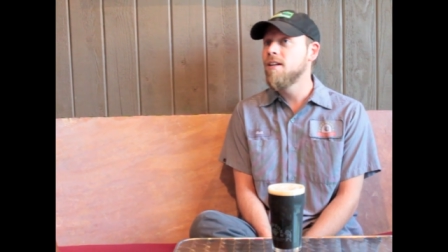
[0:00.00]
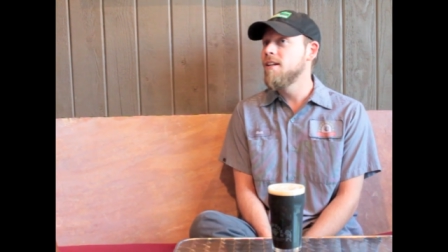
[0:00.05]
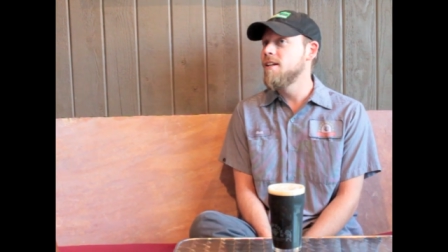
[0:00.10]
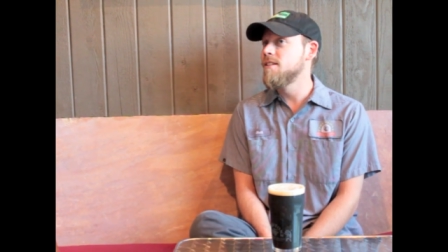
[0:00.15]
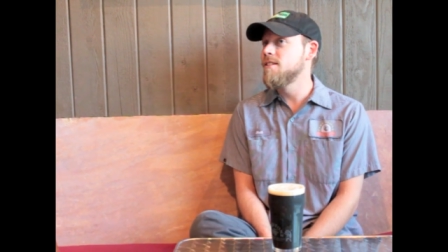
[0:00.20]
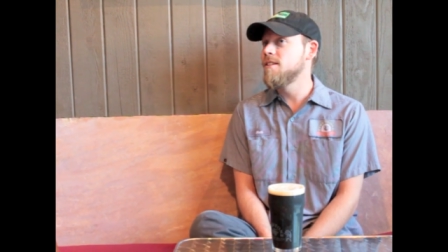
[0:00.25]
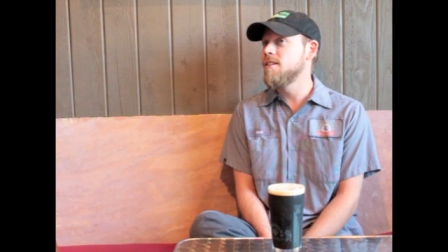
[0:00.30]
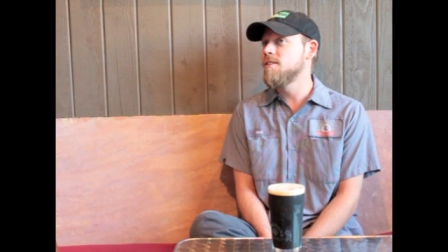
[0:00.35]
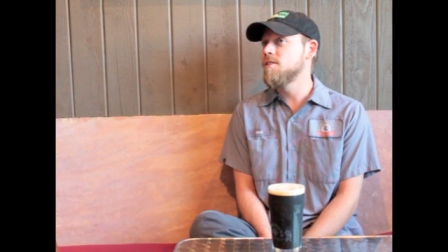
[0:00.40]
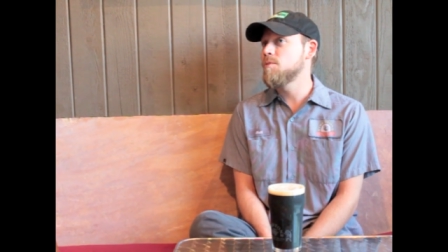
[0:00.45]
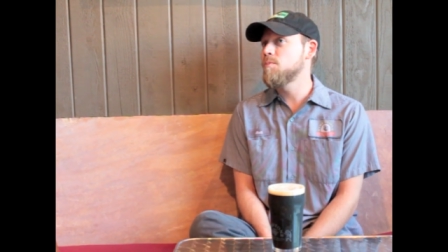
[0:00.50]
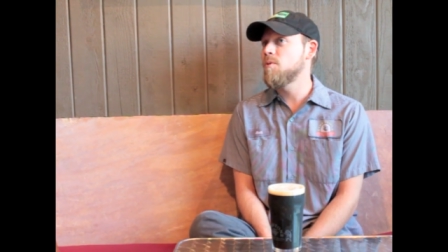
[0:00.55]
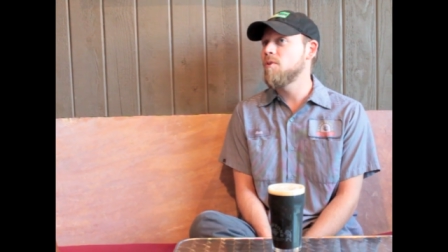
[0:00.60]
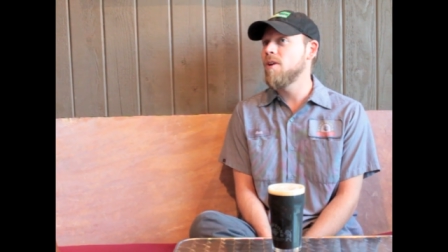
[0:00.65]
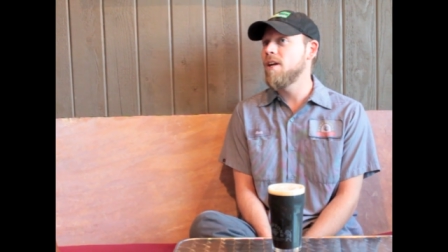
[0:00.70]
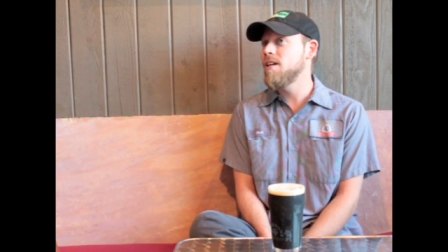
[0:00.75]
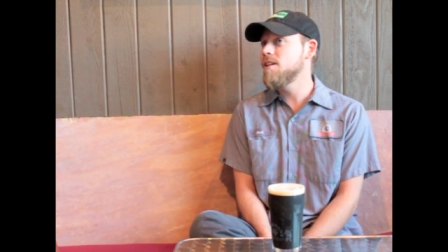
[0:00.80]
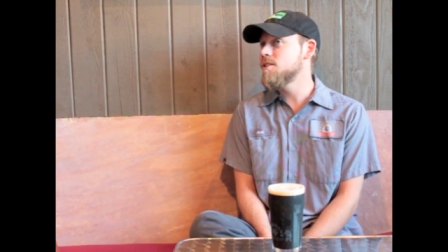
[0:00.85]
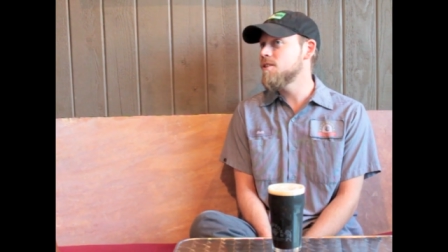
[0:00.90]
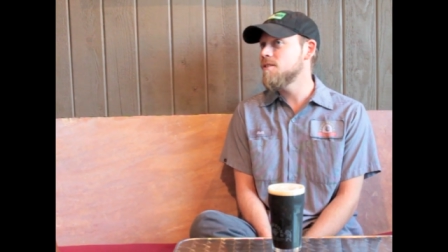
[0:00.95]
is the
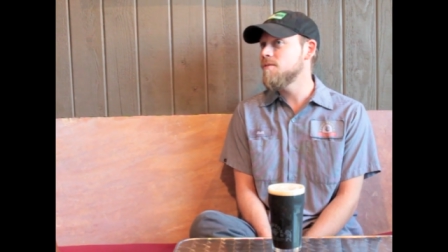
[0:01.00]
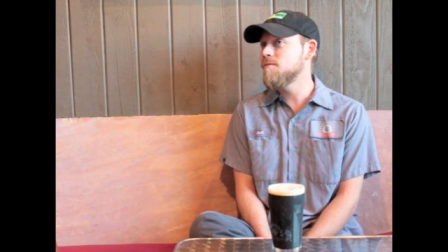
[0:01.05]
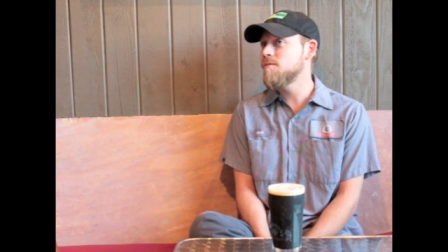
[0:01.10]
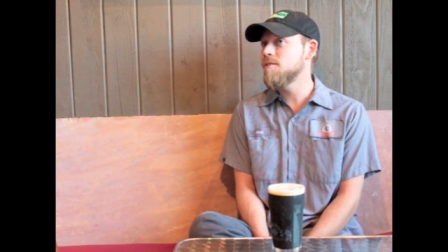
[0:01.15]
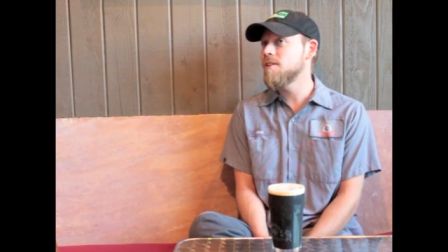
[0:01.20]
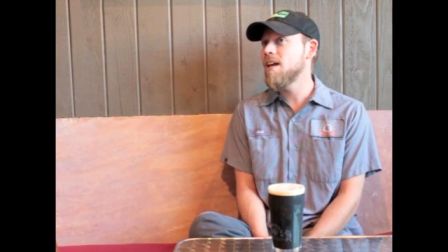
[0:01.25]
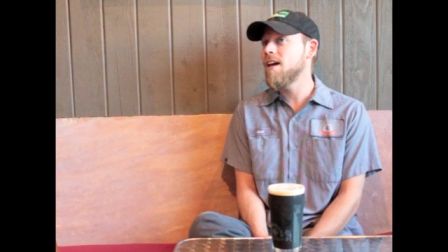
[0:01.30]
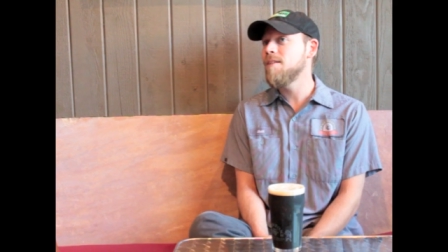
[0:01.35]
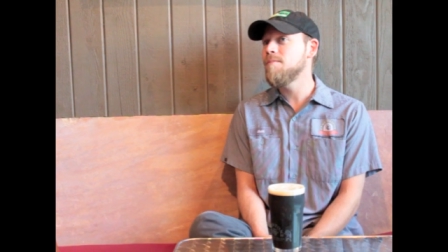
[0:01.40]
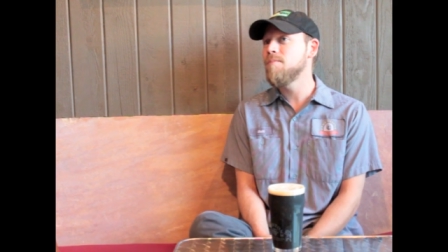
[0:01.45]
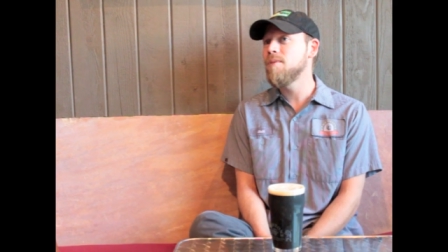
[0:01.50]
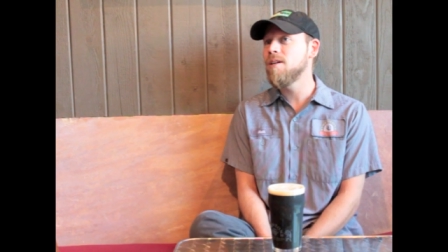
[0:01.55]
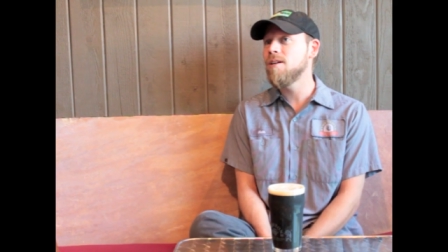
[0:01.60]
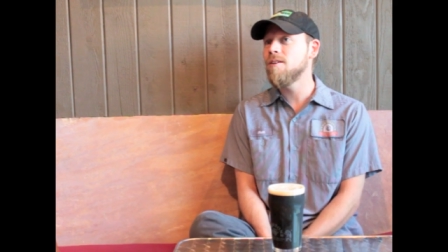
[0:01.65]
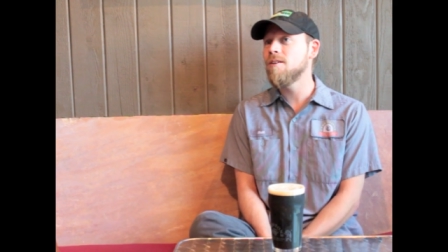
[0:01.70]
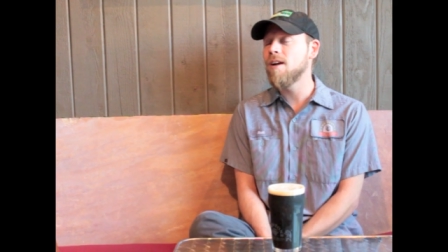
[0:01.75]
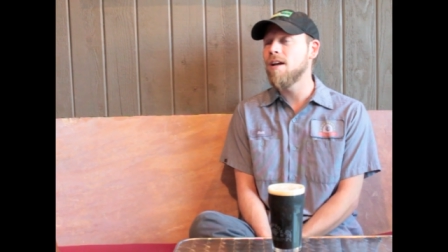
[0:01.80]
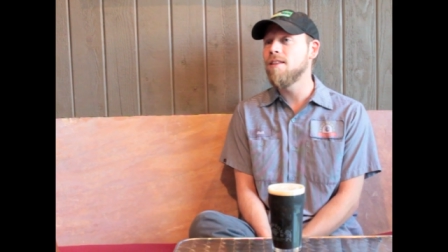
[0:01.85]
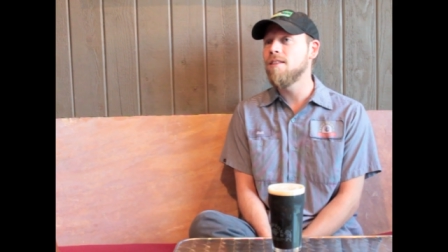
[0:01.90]
inspiration for that beer.